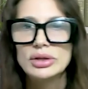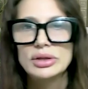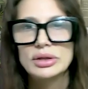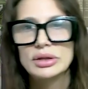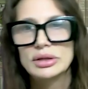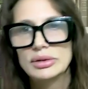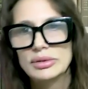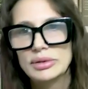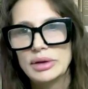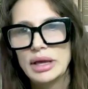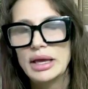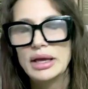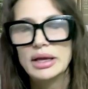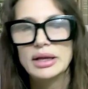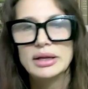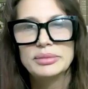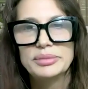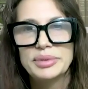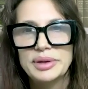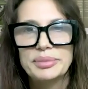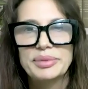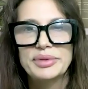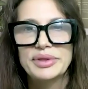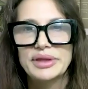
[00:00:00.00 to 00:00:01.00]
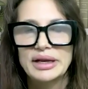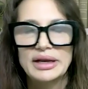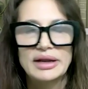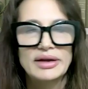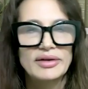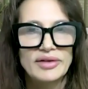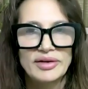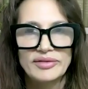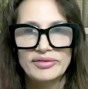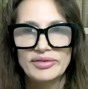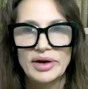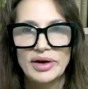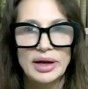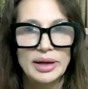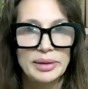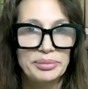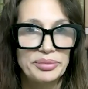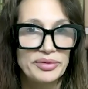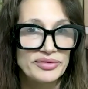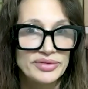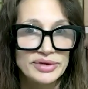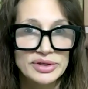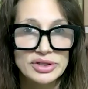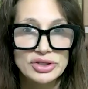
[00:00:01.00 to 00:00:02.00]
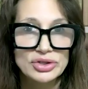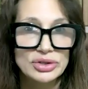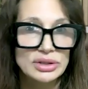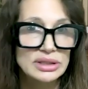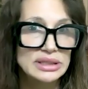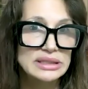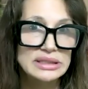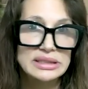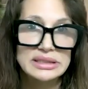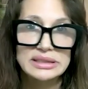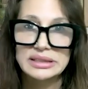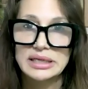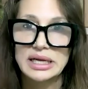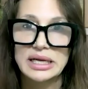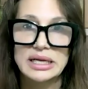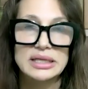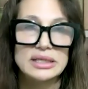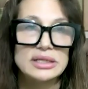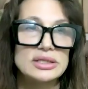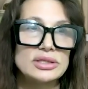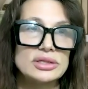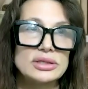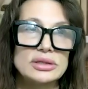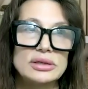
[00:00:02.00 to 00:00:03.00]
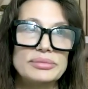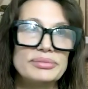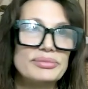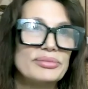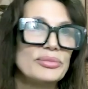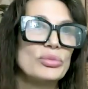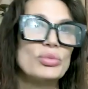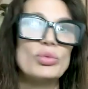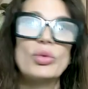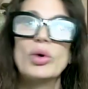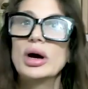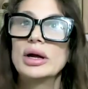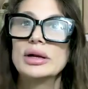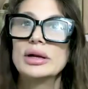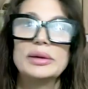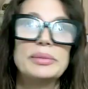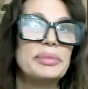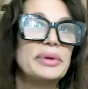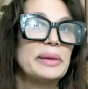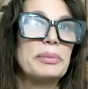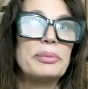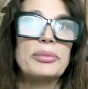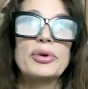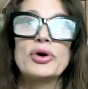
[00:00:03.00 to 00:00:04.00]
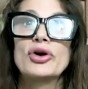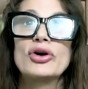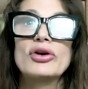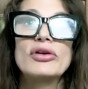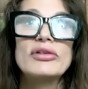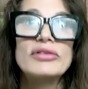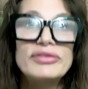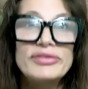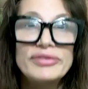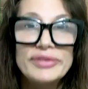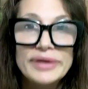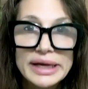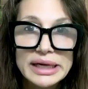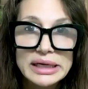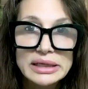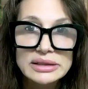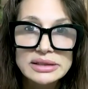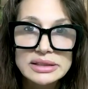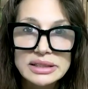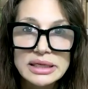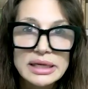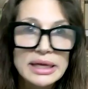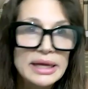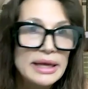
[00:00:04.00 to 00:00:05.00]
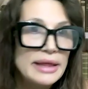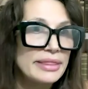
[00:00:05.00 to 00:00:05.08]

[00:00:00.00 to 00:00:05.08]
Again, people that have hypervigilance tend to want to be perfect.